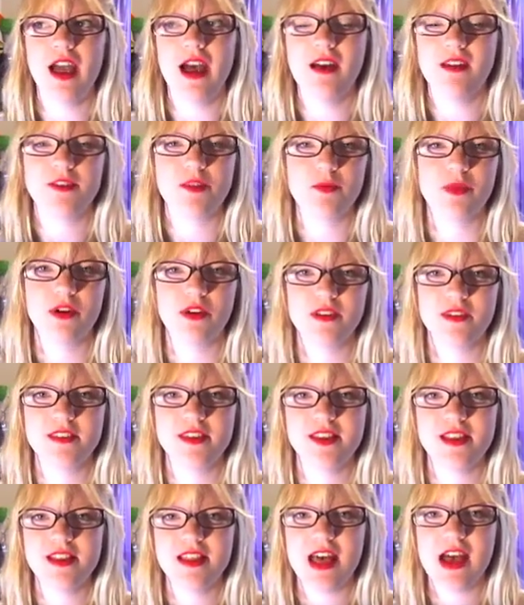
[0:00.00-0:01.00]
as a
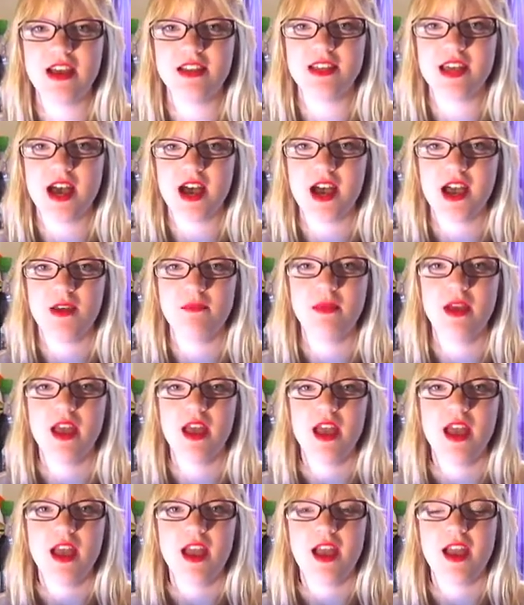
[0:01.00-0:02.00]
person in that time,
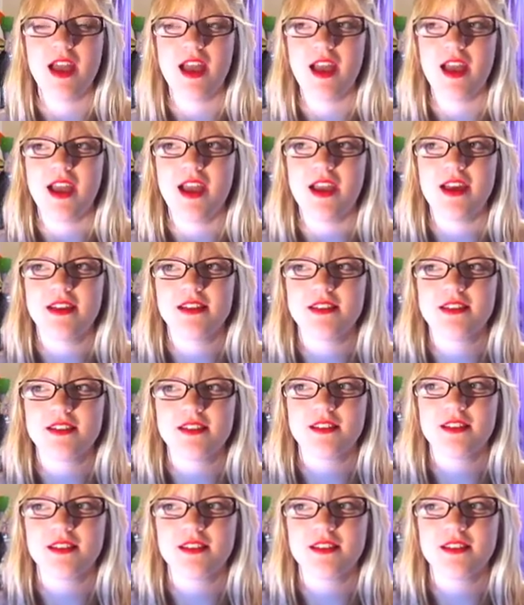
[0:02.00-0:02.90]
and